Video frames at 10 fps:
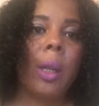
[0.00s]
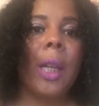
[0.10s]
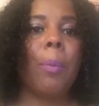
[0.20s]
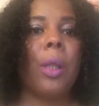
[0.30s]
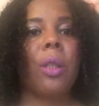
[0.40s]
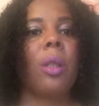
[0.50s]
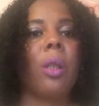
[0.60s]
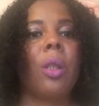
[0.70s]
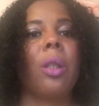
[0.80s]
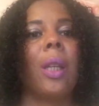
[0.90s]
keep listening
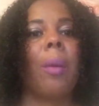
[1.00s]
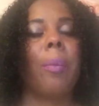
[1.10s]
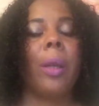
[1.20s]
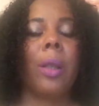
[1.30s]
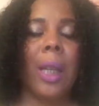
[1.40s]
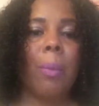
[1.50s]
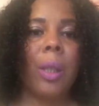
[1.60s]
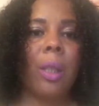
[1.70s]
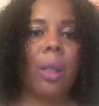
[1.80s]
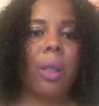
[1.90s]
to them, keep
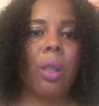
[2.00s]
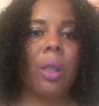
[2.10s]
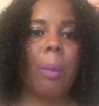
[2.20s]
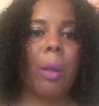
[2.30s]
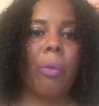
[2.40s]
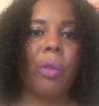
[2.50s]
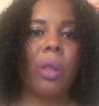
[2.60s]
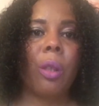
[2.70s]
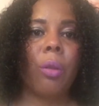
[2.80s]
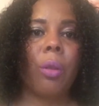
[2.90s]
listening to them every
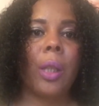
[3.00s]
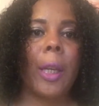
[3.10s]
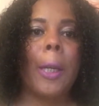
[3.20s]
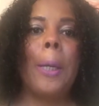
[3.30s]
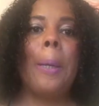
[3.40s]
single day.